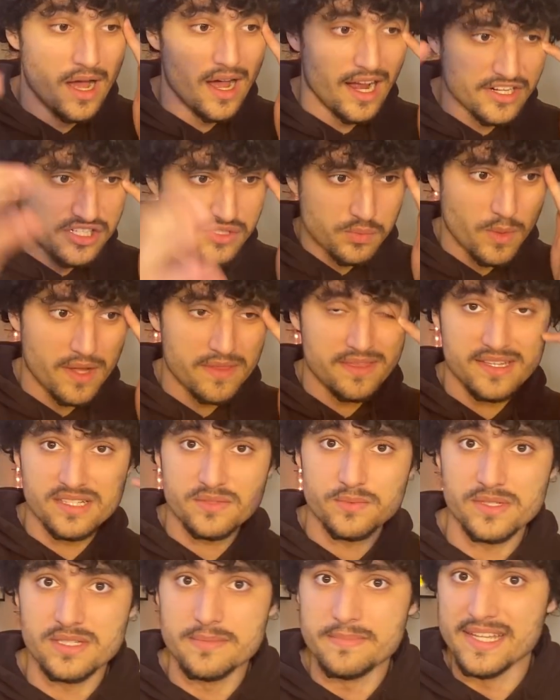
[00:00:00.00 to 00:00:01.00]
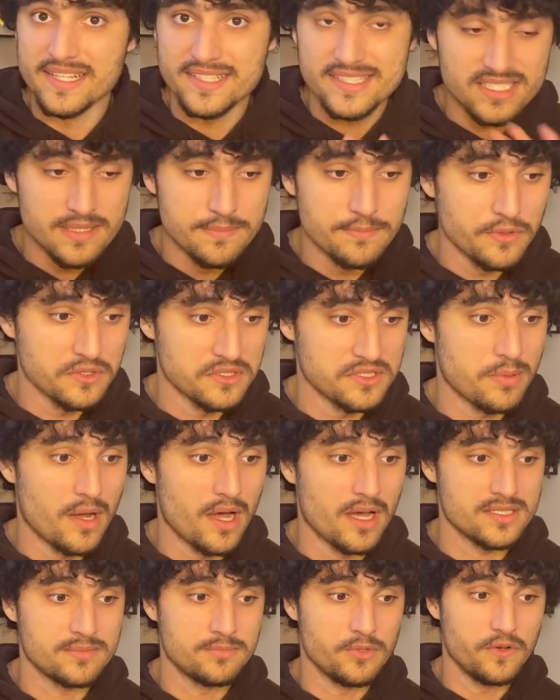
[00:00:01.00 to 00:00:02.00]
I just want this one to be as simple as
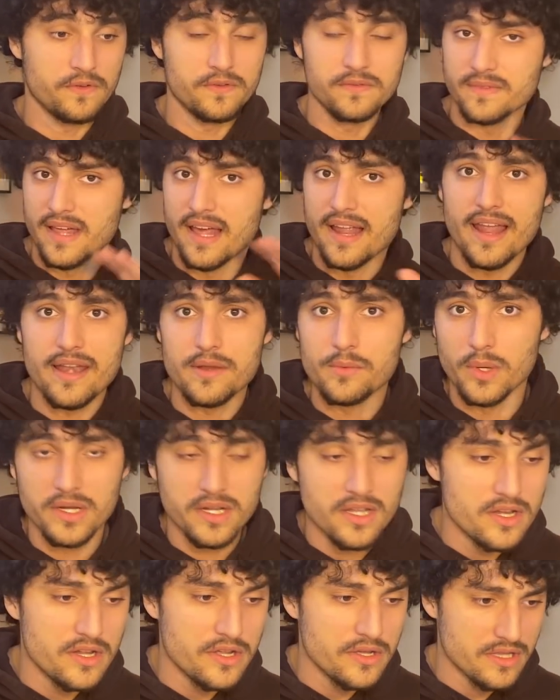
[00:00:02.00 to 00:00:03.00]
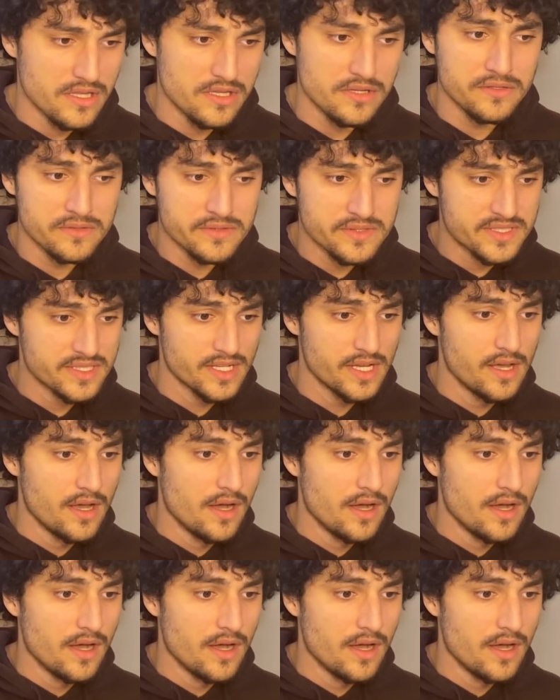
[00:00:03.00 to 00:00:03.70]
possible that anyone can use.